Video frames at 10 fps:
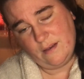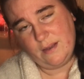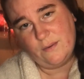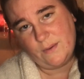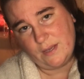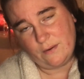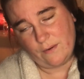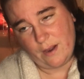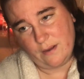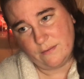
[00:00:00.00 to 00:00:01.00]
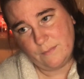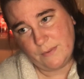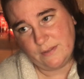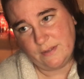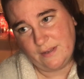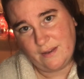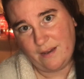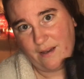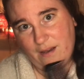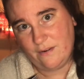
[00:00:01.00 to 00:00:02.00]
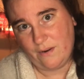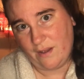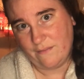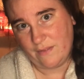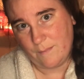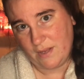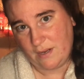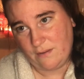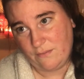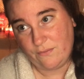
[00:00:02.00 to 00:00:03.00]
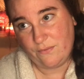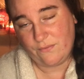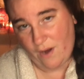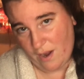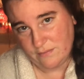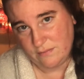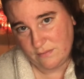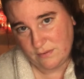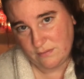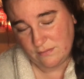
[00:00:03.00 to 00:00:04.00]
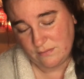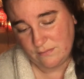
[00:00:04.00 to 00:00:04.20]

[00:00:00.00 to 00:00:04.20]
I know I get around, but, like, I don't have that many friends.